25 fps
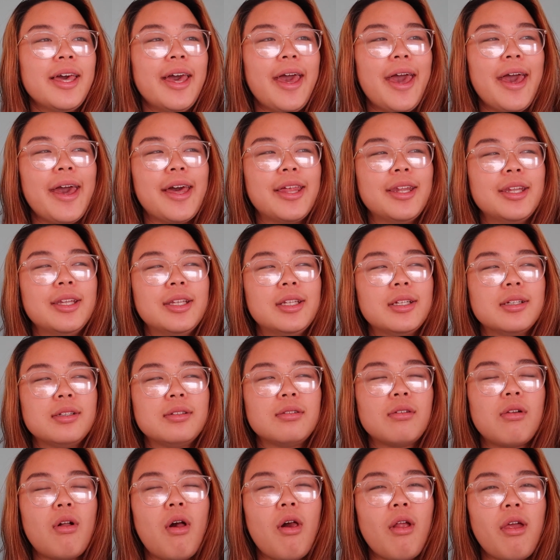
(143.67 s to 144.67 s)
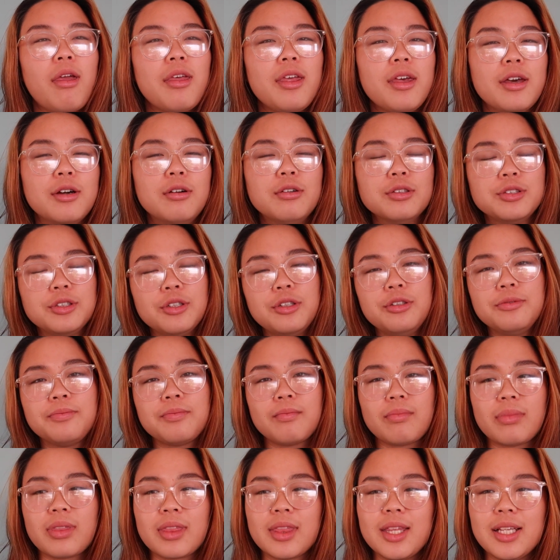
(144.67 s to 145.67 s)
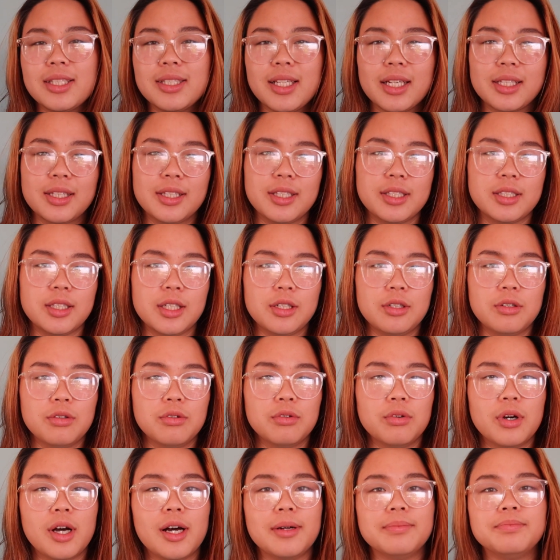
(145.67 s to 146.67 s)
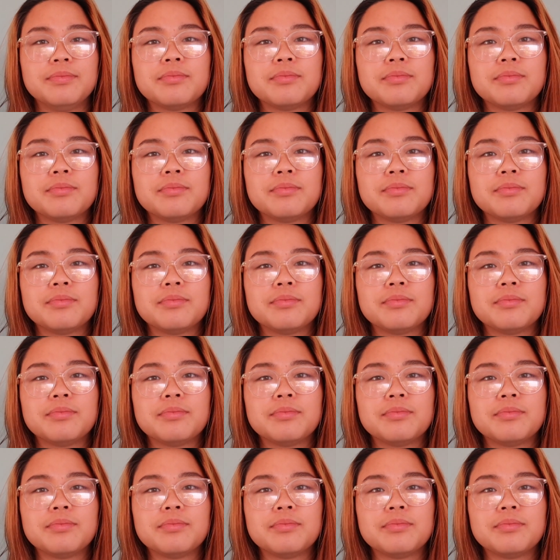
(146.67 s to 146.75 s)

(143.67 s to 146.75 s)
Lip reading: And yeah, also there's like this little